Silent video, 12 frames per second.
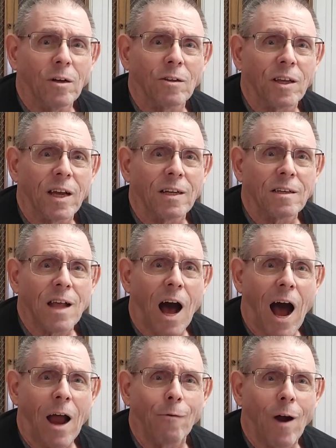buildings, the
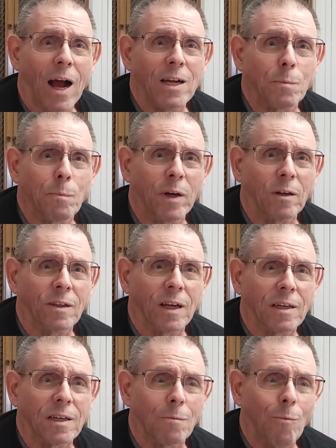high-rise
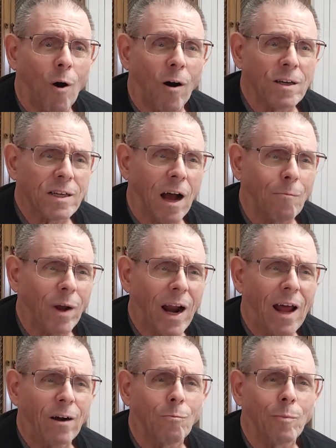buildings in Morristown, but
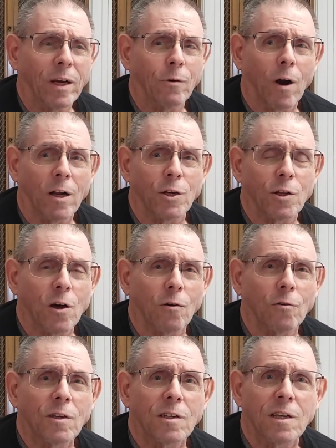I don't begrudge
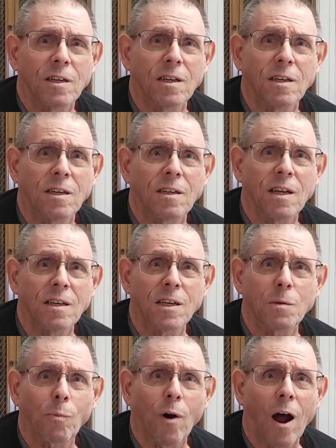those. This
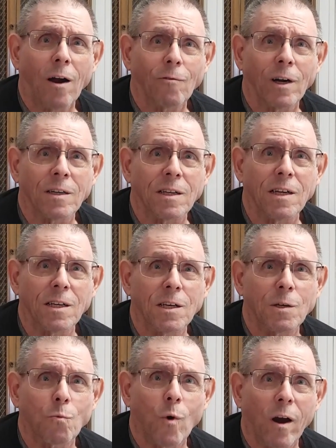is progress. This
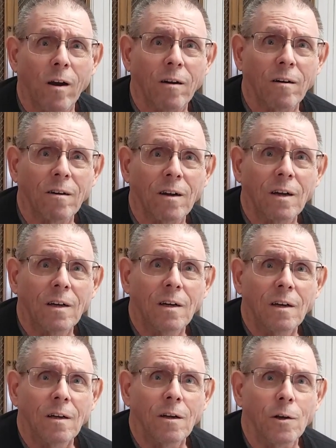is where
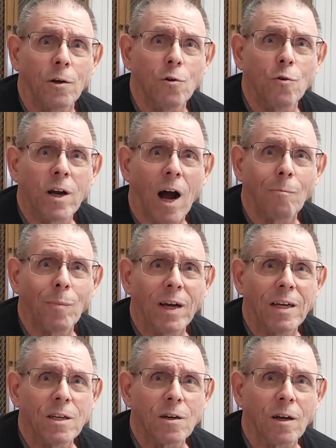new
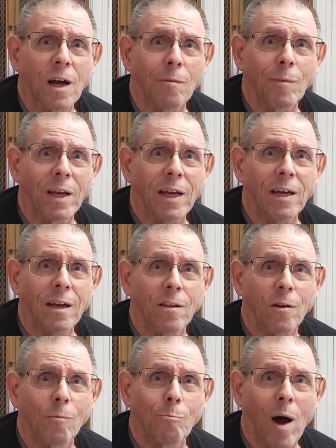companies are coming in
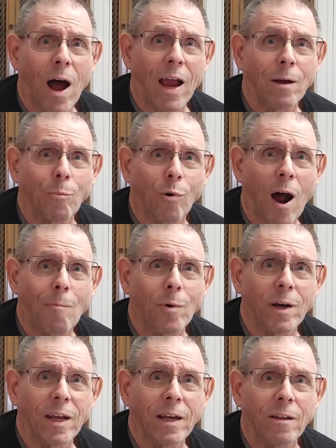and they're buying
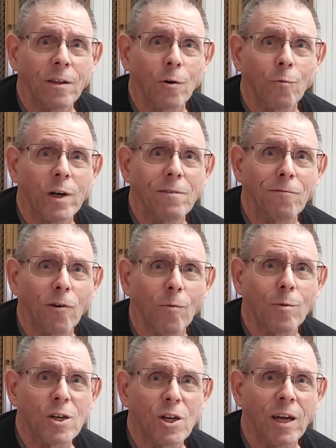property and they're
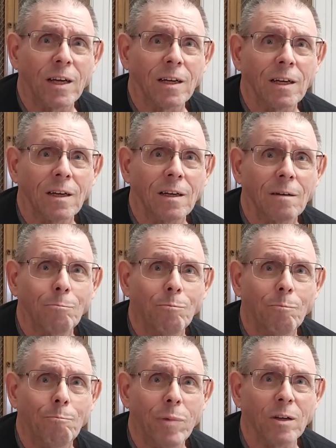refurbishing
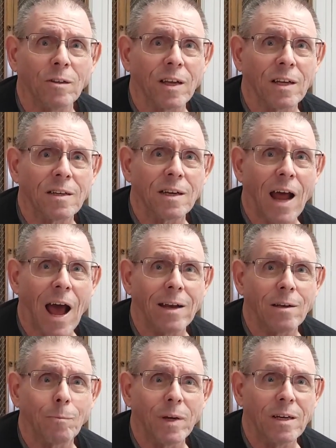buildings that
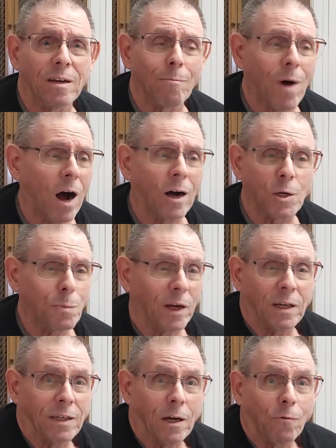had to be demolished
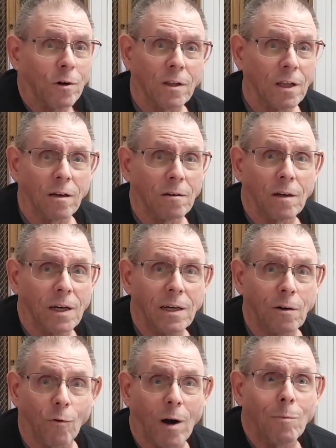because they were literally